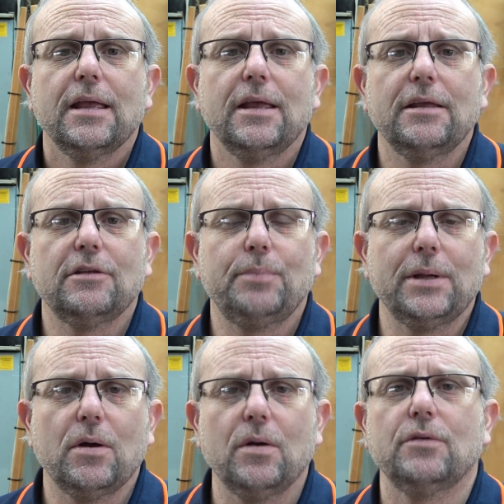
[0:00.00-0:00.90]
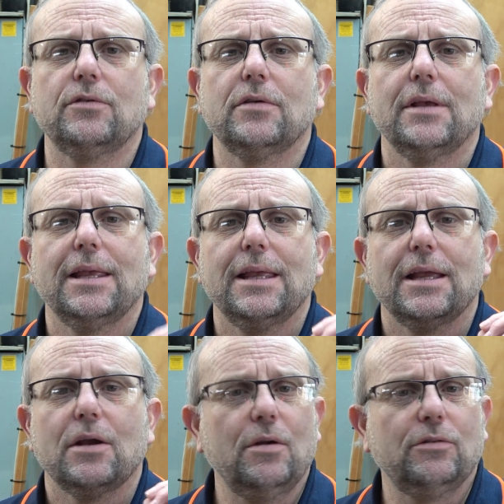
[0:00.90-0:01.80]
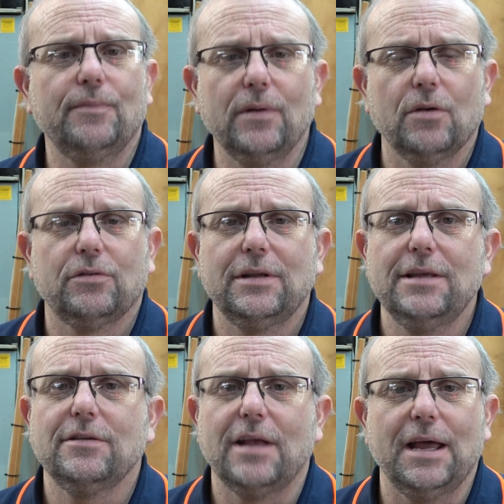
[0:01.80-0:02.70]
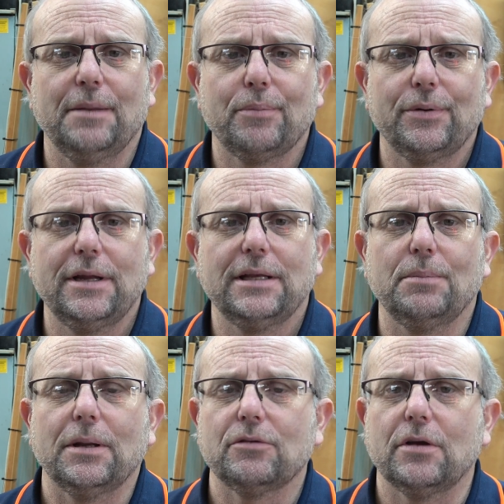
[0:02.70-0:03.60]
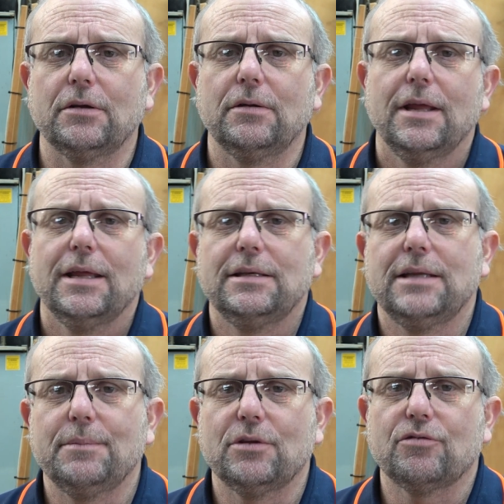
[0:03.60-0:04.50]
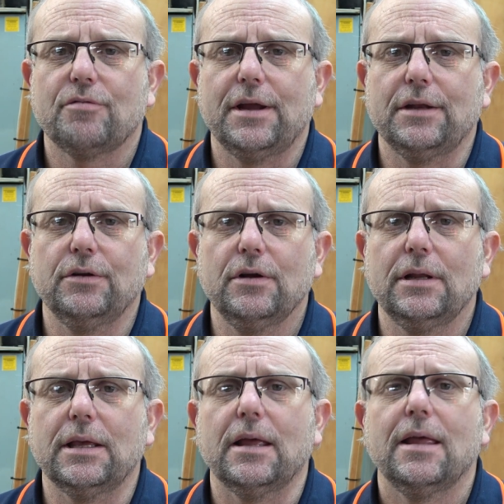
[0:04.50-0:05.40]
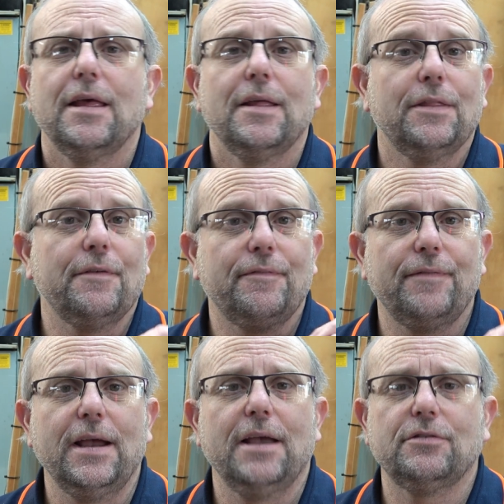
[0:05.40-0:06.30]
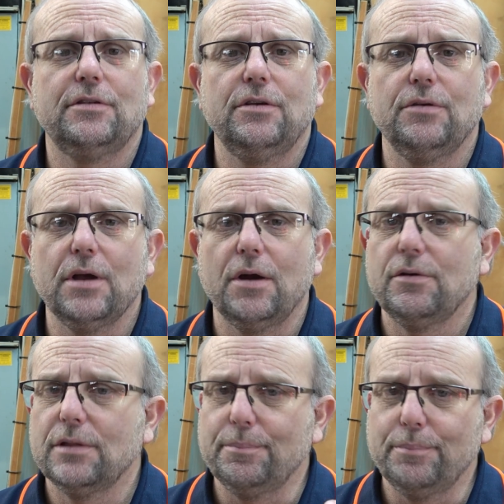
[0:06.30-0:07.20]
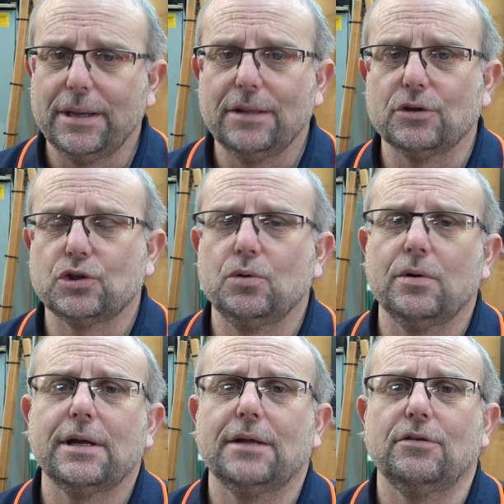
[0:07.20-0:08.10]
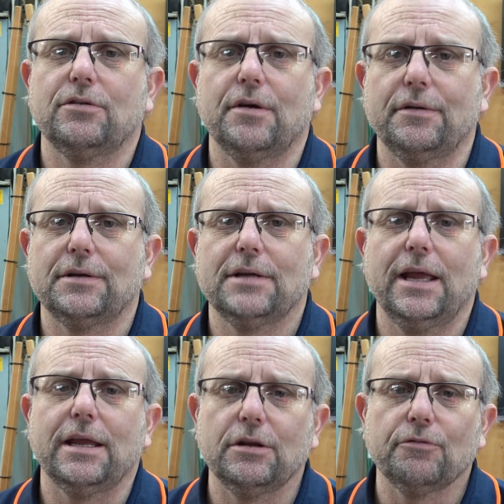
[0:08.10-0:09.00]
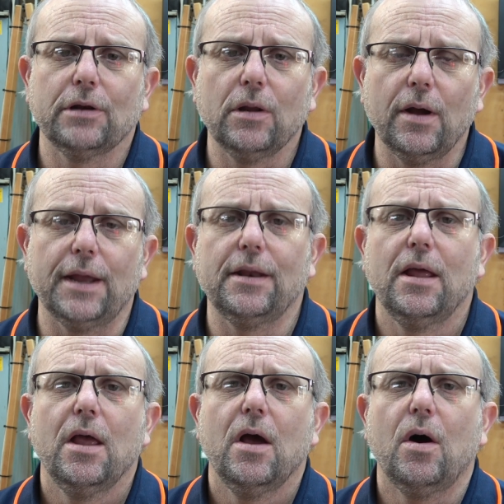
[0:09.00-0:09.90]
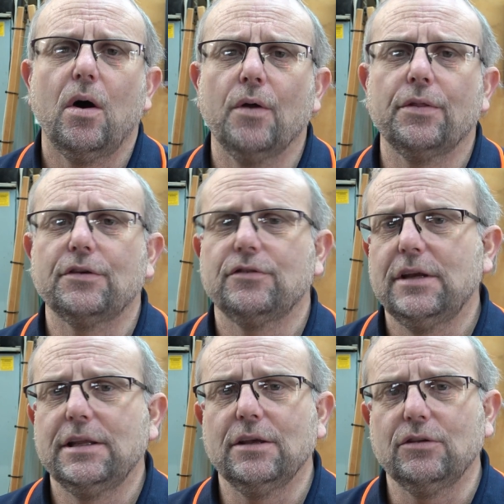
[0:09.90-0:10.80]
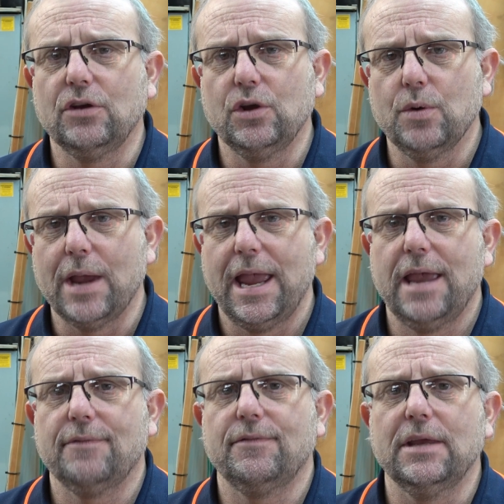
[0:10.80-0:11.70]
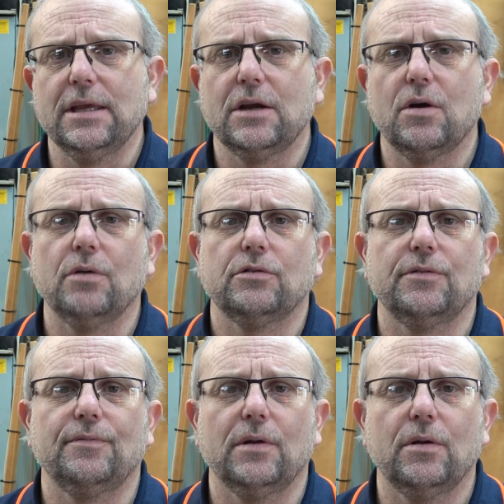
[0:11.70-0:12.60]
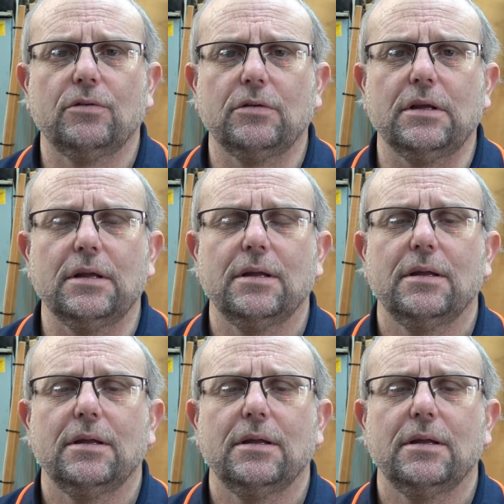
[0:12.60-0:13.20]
It's because constant velocity is unpredictable, as I demonstrated earlier. The faster you go, the bigger the shortcuts it's going to take, and you're reliant on the settings that you have in constant velocity